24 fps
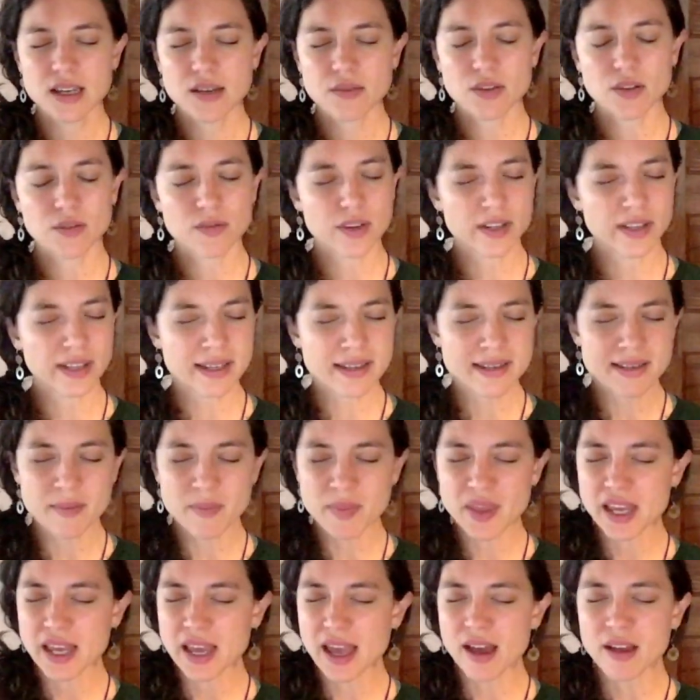If you're feeling
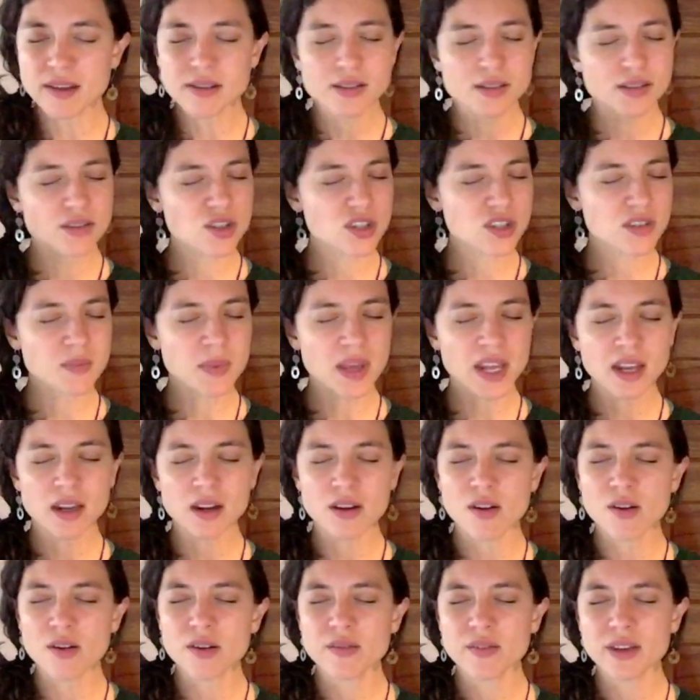something else, just make a
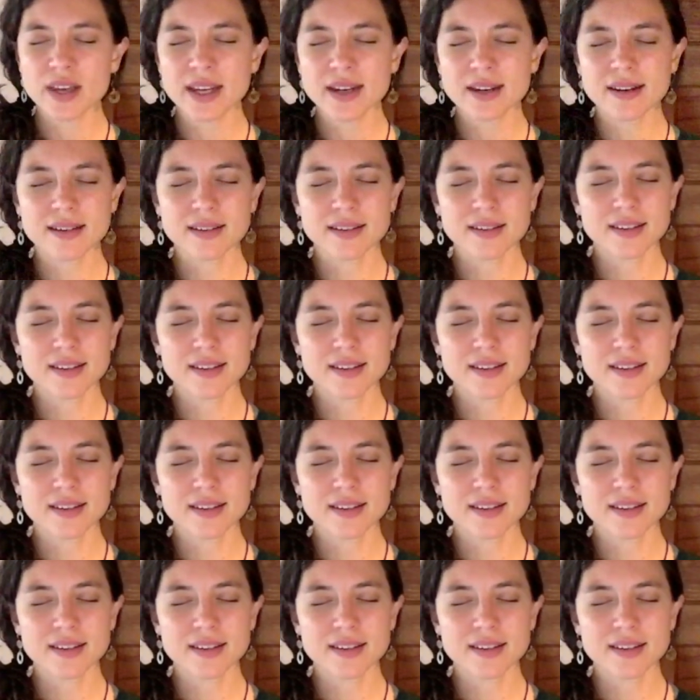note of it.